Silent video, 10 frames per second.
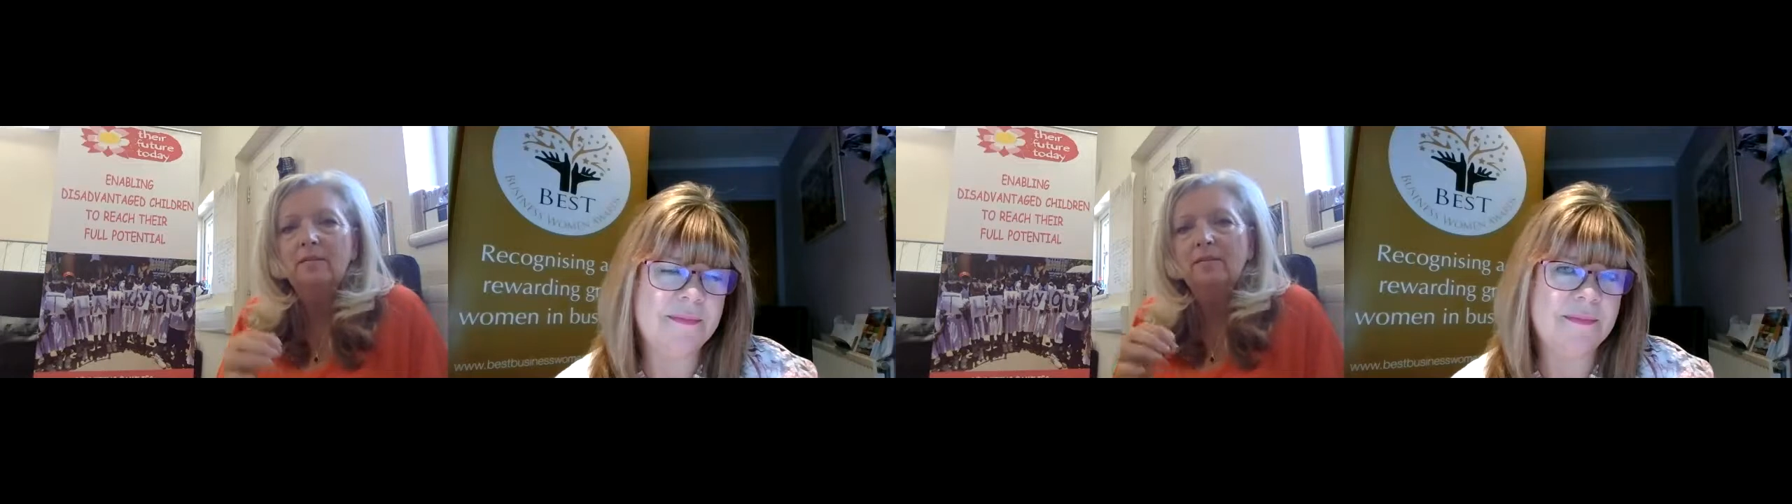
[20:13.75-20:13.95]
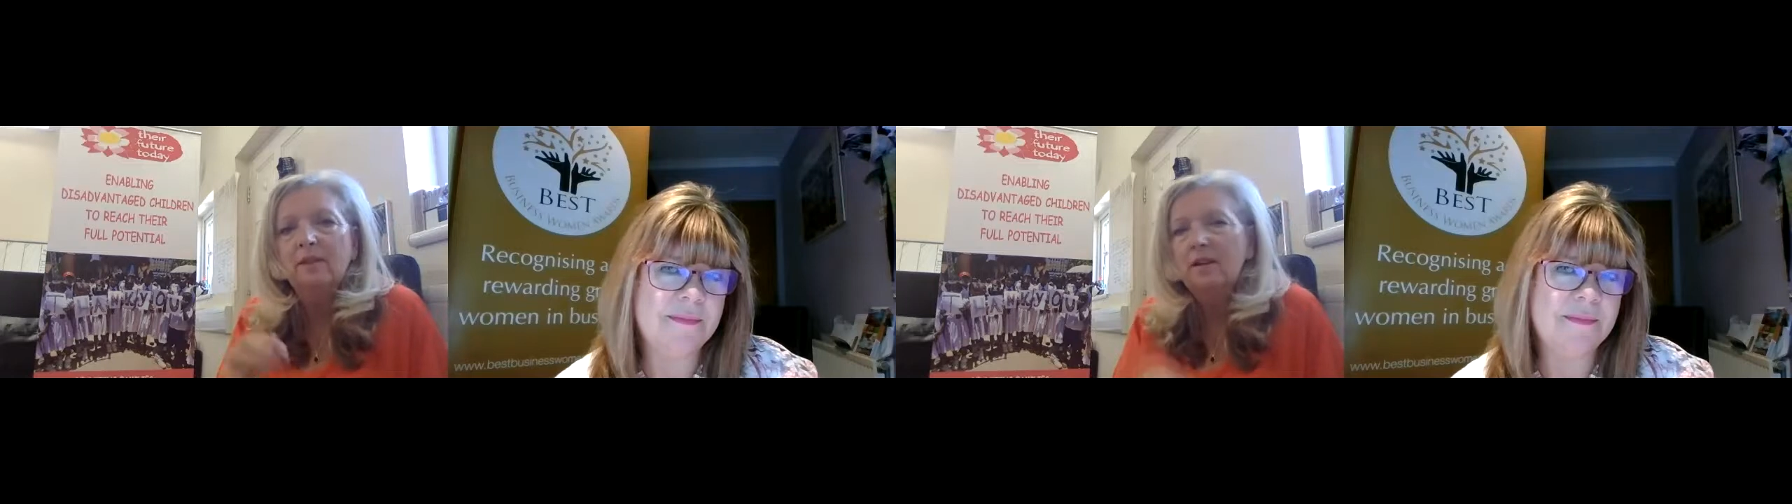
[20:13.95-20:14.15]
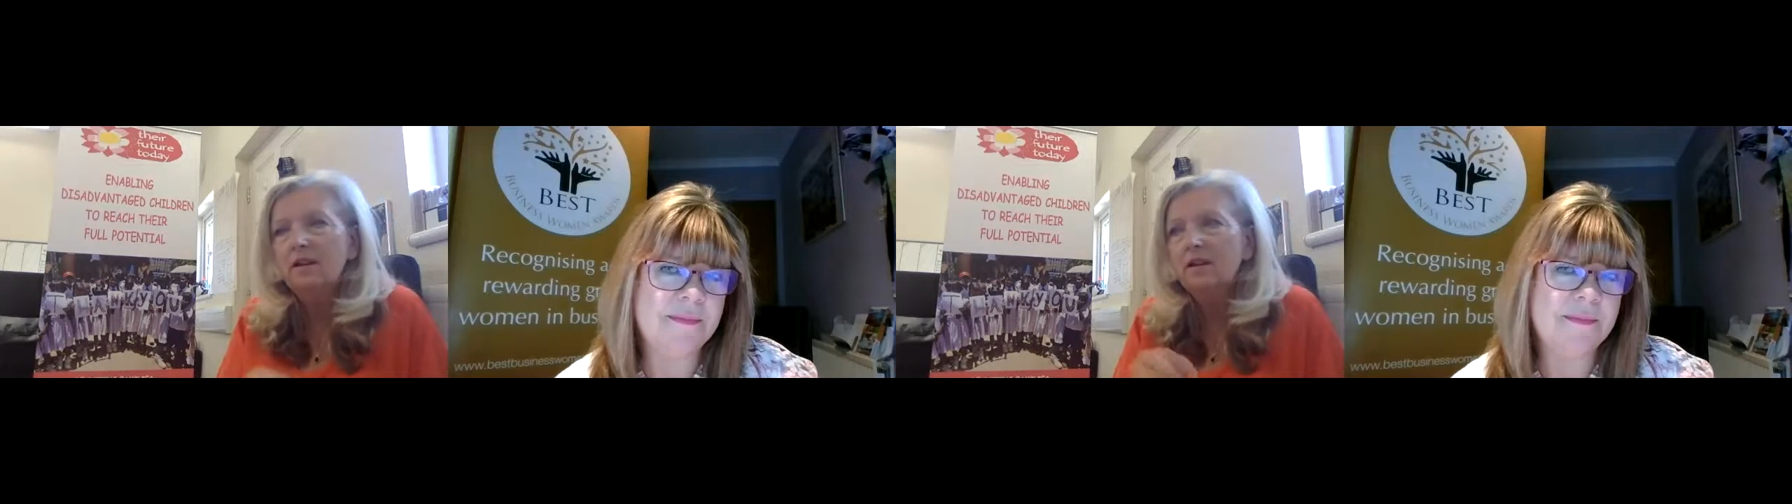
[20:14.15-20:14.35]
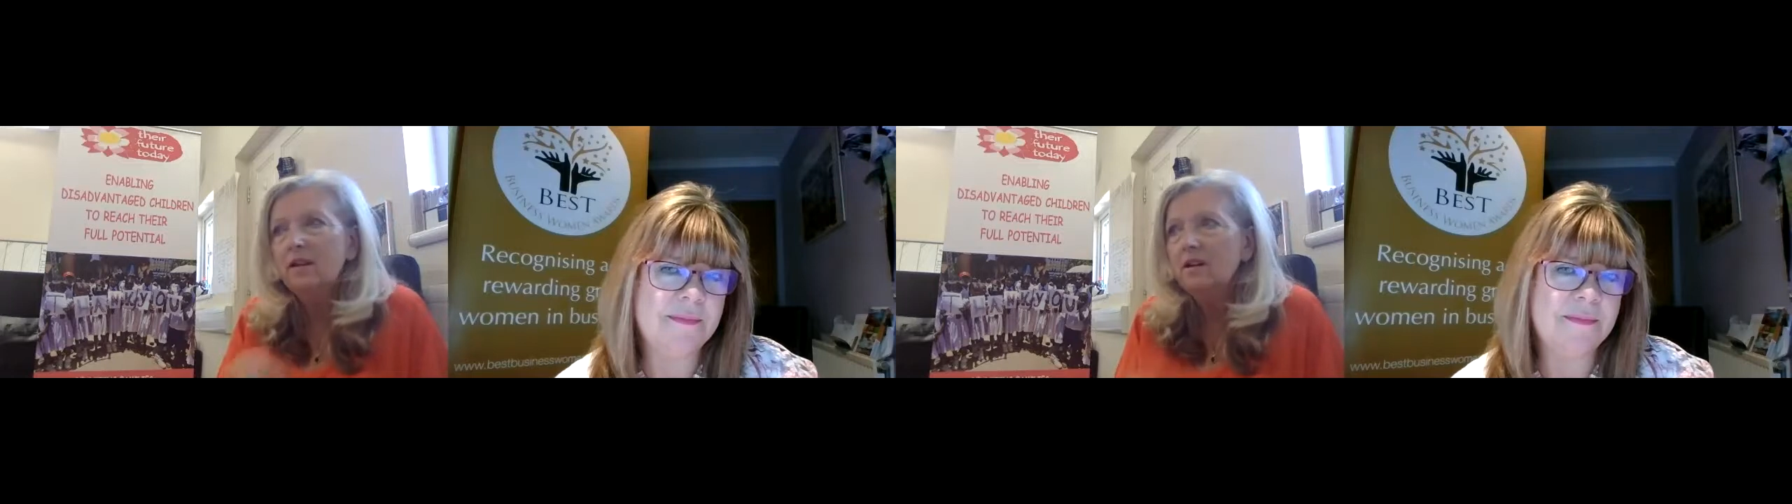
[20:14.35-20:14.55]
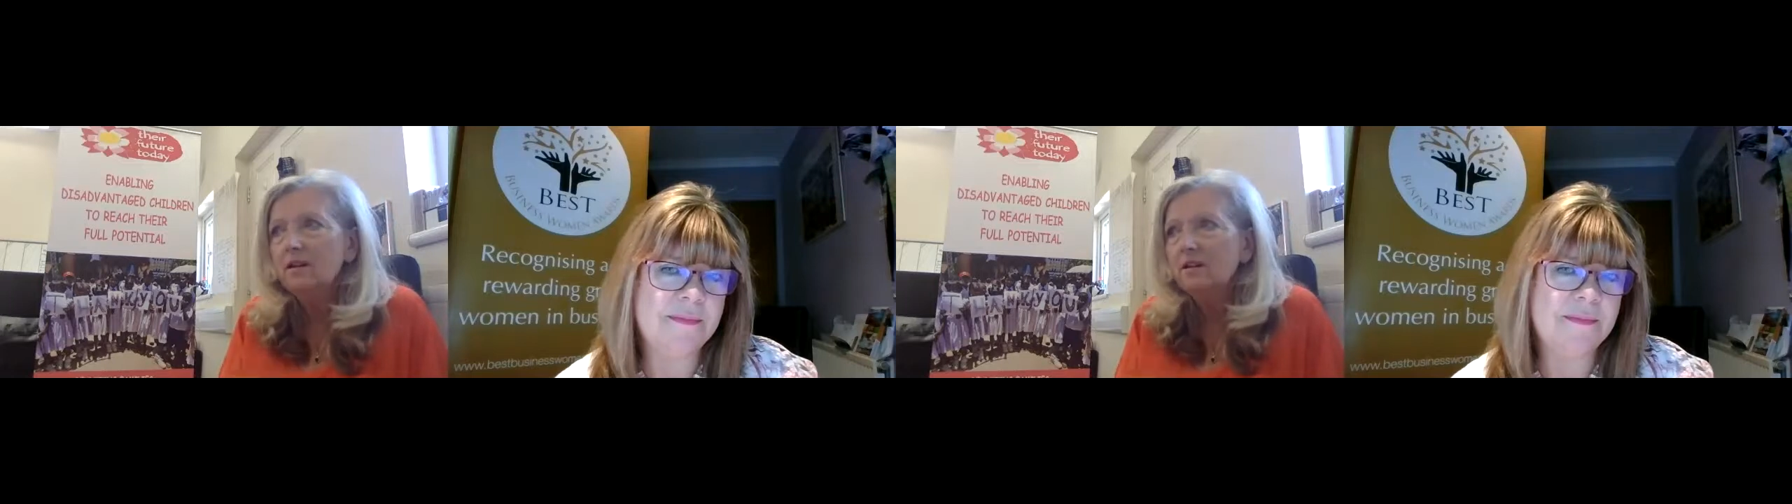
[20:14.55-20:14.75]
young
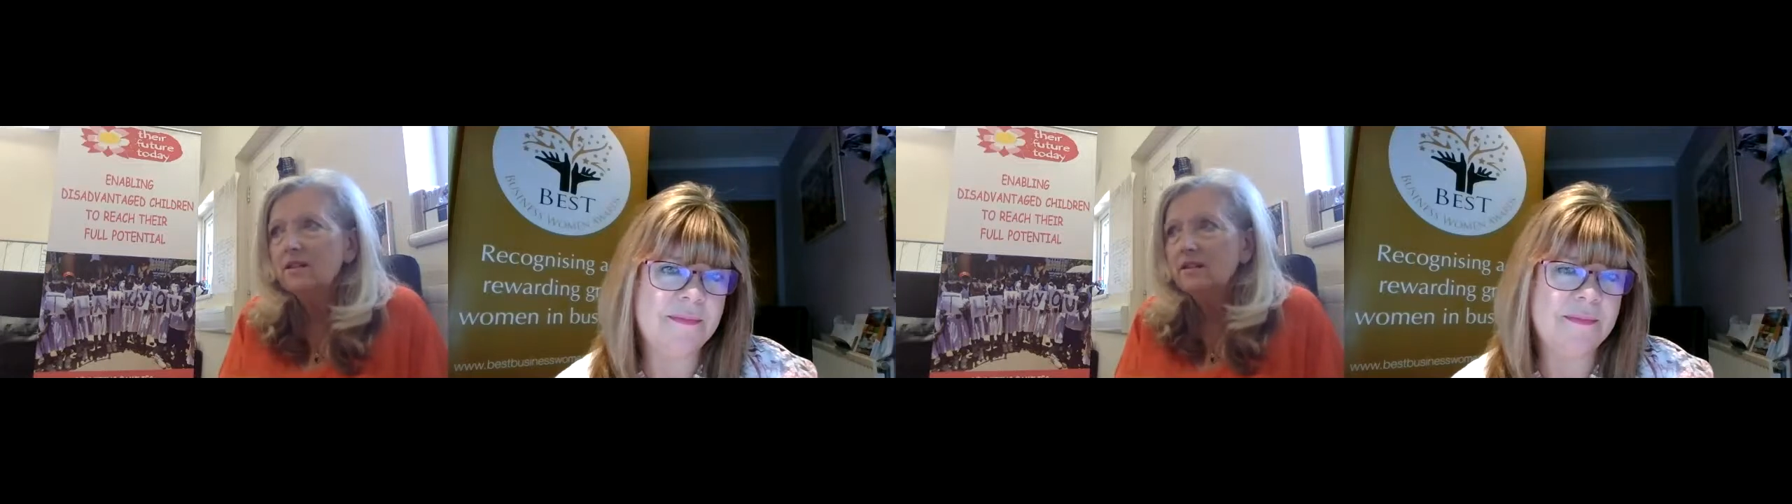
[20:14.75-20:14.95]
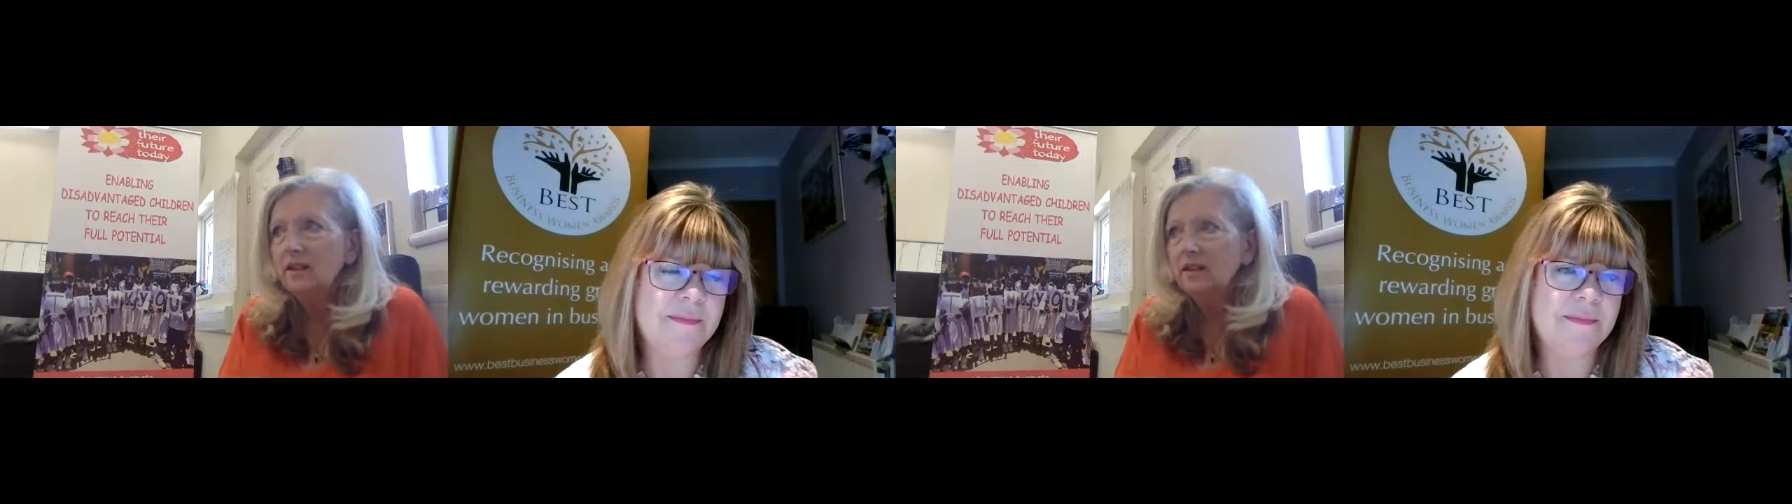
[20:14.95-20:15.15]
girls